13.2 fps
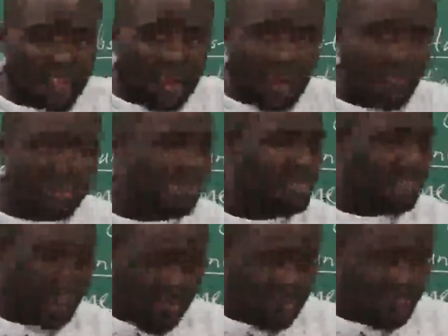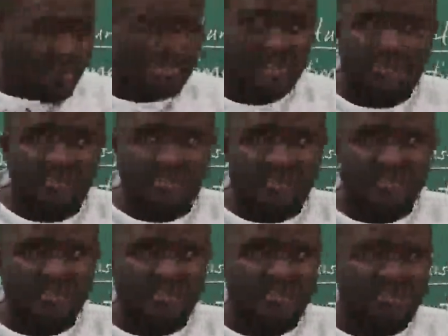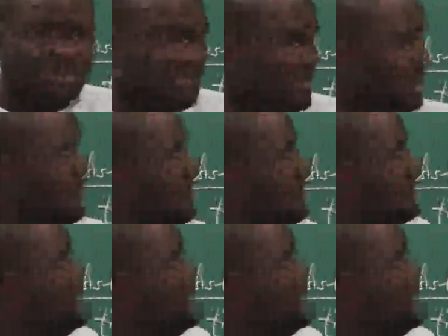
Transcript: is a constant thing in physics, you know,